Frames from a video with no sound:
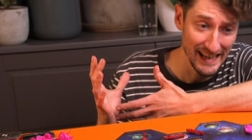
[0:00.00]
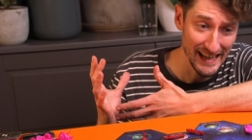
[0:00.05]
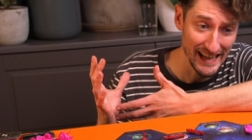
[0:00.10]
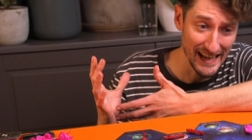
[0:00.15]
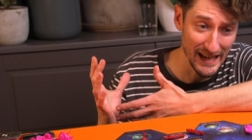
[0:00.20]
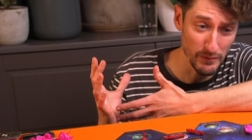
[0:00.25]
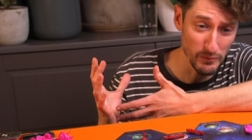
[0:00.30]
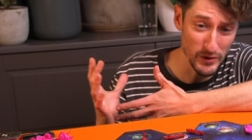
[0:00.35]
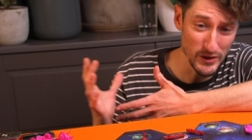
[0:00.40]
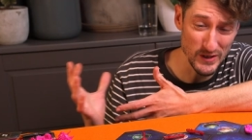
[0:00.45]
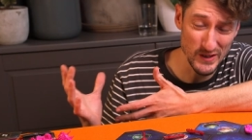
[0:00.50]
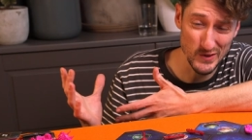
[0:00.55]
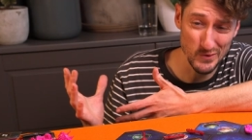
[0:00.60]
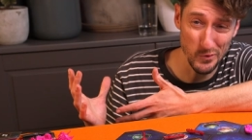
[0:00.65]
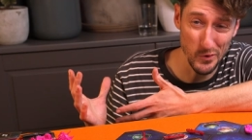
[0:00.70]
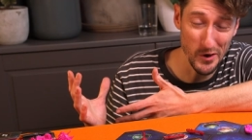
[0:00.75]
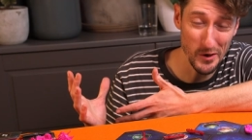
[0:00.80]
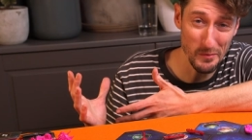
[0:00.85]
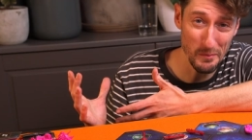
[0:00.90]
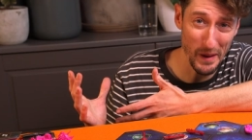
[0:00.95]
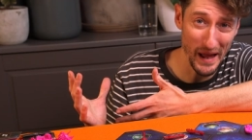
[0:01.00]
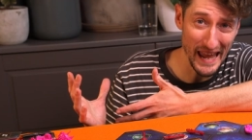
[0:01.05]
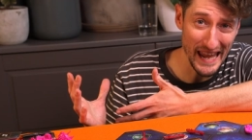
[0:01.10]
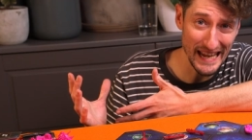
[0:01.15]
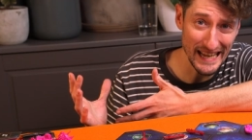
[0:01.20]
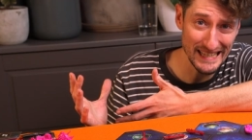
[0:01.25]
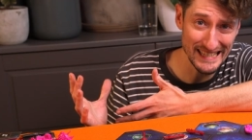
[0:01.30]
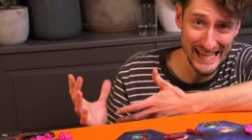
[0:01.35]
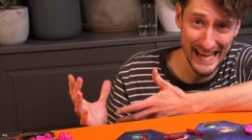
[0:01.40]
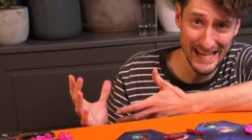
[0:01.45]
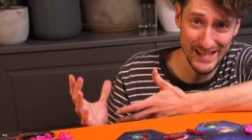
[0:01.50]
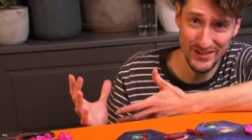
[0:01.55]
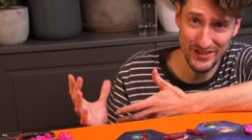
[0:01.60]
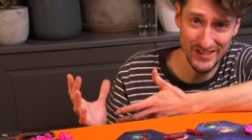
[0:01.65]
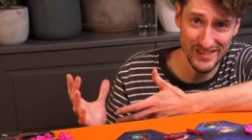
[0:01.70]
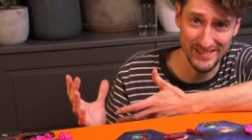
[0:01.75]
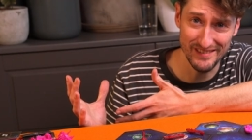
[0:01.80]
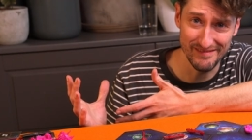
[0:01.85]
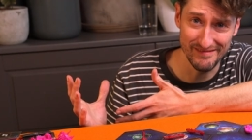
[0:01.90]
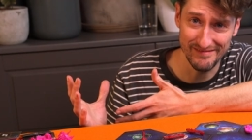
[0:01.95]
and we just weren't paying
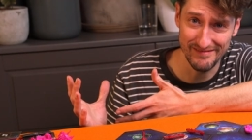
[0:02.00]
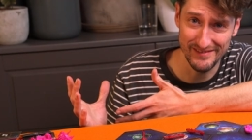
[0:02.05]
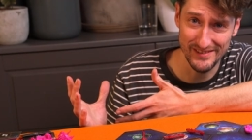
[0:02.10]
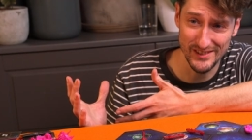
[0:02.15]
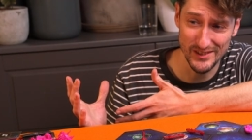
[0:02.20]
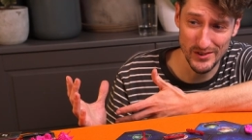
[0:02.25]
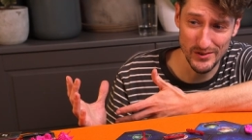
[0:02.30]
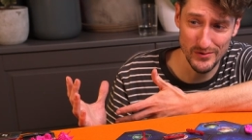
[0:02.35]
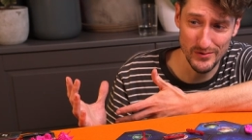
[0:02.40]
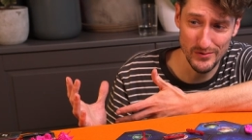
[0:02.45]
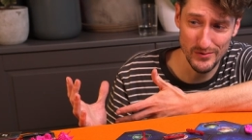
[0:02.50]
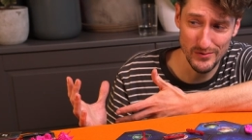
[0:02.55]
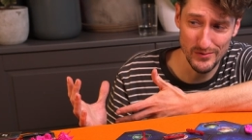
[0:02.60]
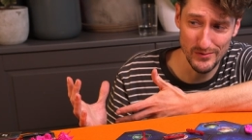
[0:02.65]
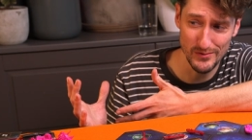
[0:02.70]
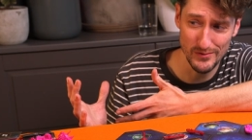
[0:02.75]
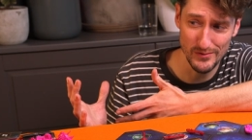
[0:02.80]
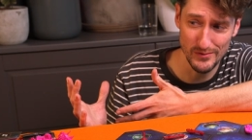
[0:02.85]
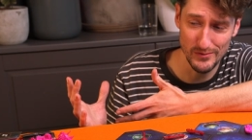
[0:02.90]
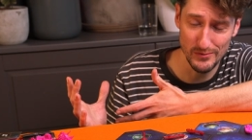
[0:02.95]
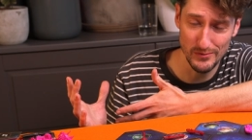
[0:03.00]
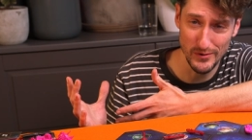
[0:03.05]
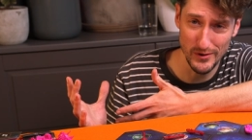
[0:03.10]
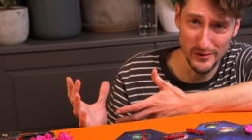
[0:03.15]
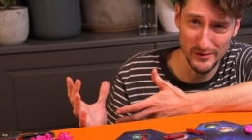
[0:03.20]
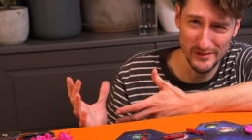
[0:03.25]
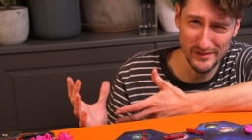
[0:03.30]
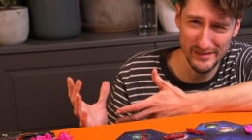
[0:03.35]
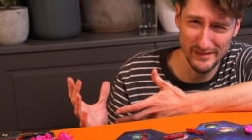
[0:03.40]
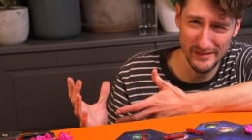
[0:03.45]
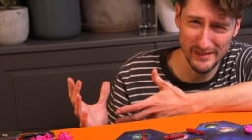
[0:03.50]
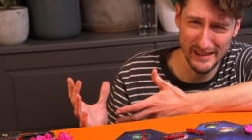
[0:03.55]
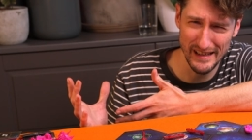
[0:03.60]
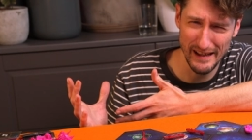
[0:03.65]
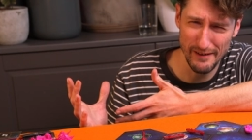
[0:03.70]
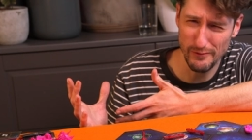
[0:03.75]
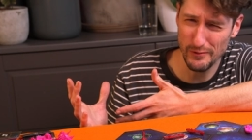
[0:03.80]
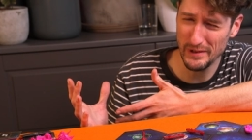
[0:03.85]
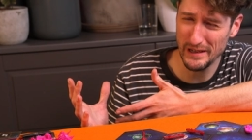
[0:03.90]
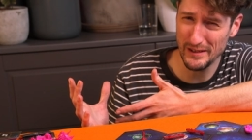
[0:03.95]
attention to what
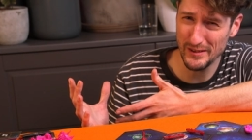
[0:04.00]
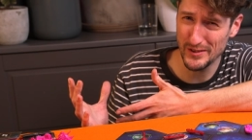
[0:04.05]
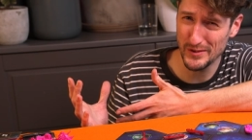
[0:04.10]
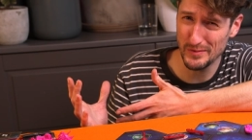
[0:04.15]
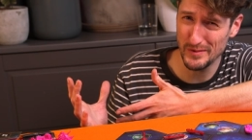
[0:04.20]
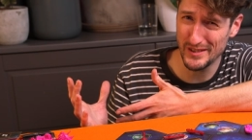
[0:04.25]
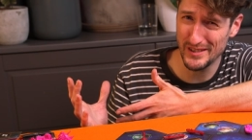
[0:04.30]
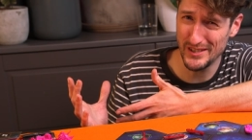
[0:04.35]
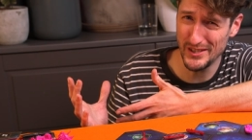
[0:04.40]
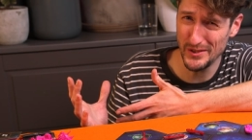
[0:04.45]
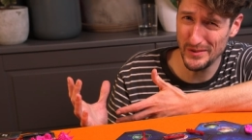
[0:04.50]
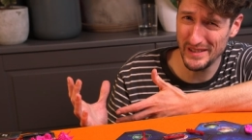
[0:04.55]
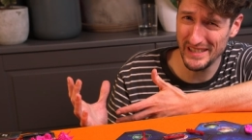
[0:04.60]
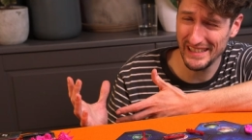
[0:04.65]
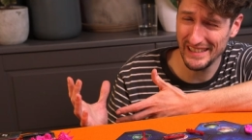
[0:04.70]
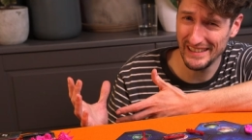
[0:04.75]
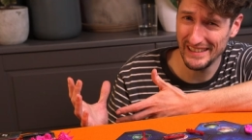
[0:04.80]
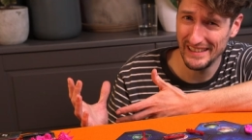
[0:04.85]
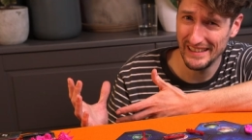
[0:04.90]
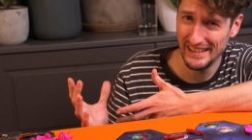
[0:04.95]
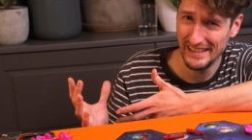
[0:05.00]
everyone else was doing.